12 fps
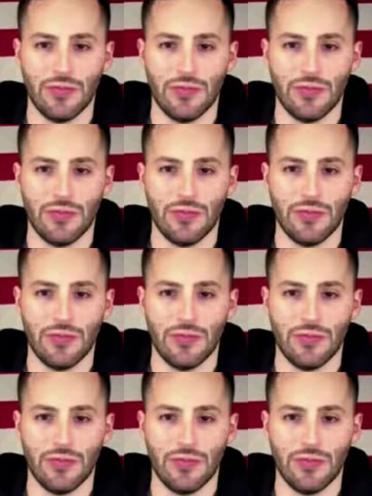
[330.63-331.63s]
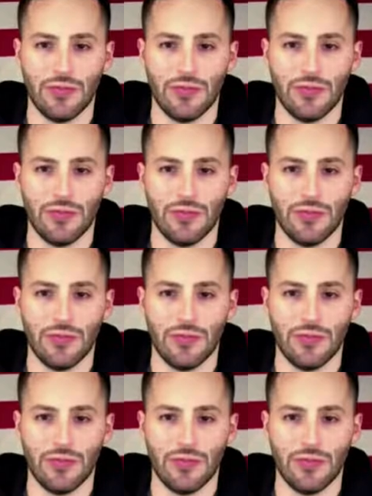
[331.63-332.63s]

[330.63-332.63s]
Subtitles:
Nothing is said.